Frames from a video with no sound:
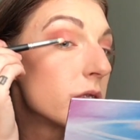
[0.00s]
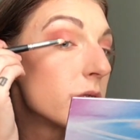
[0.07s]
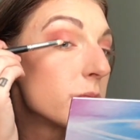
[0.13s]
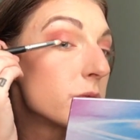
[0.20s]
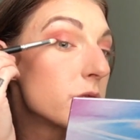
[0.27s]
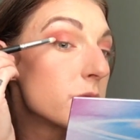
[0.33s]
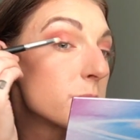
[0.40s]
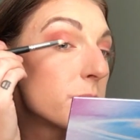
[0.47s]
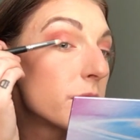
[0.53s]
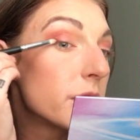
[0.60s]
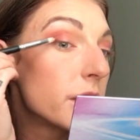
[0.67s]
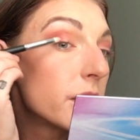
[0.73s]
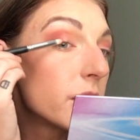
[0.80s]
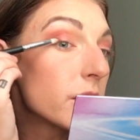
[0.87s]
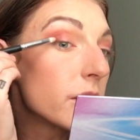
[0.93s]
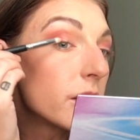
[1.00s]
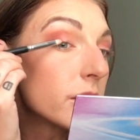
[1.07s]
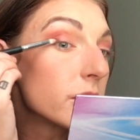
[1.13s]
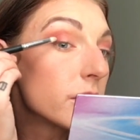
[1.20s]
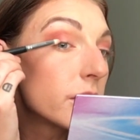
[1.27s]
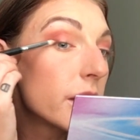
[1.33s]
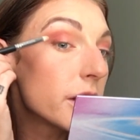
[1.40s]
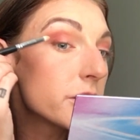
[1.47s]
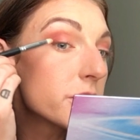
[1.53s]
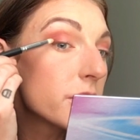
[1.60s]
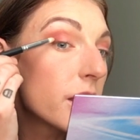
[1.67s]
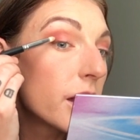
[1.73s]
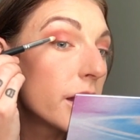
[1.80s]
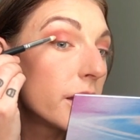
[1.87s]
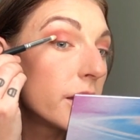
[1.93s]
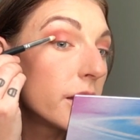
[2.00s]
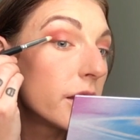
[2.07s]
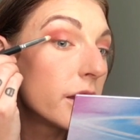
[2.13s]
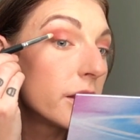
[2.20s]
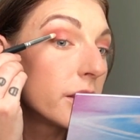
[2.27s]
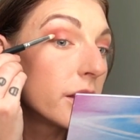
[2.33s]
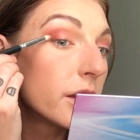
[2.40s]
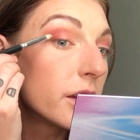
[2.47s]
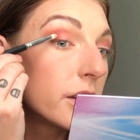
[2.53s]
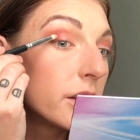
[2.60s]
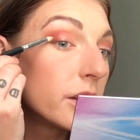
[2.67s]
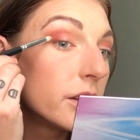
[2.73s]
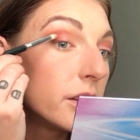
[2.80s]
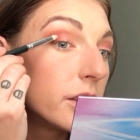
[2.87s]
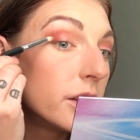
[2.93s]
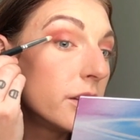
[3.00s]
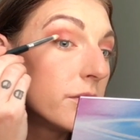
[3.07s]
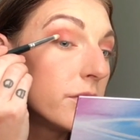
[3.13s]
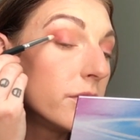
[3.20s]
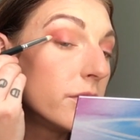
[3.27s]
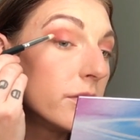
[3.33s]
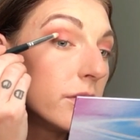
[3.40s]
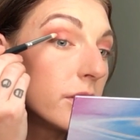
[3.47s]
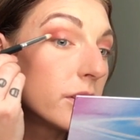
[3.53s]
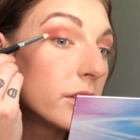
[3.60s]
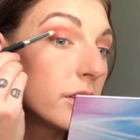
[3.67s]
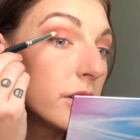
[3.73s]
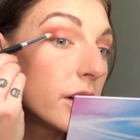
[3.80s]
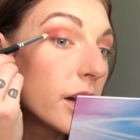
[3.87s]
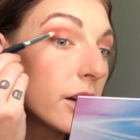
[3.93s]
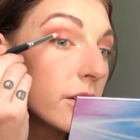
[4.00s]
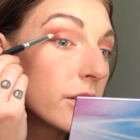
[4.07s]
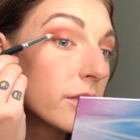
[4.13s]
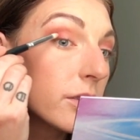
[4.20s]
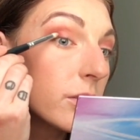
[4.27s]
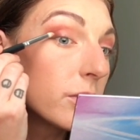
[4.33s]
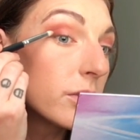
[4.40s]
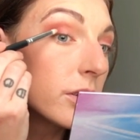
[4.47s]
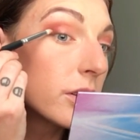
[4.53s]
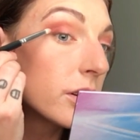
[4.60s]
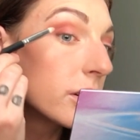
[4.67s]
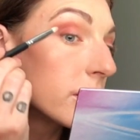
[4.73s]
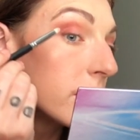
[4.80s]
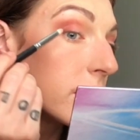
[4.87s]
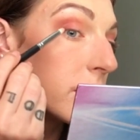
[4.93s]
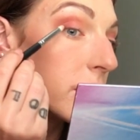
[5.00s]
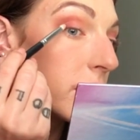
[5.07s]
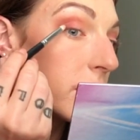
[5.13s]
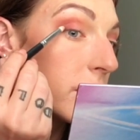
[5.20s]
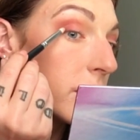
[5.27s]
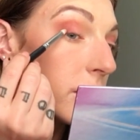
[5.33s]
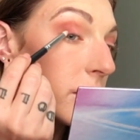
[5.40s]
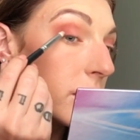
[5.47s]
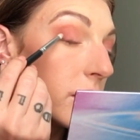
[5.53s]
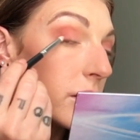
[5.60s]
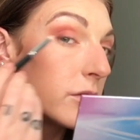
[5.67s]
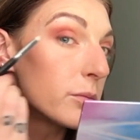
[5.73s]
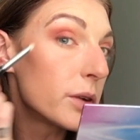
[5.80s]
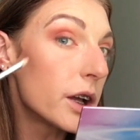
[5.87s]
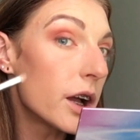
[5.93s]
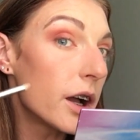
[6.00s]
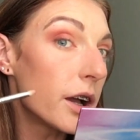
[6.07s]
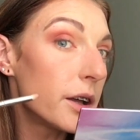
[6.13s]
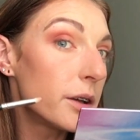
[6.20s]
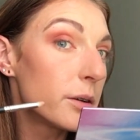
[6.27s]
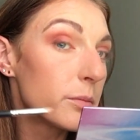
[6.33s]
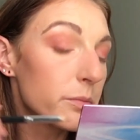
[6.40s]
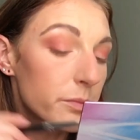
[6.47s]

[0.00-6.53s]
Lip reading: I'm just putting it along the lash line and then in the outer corner of my eye.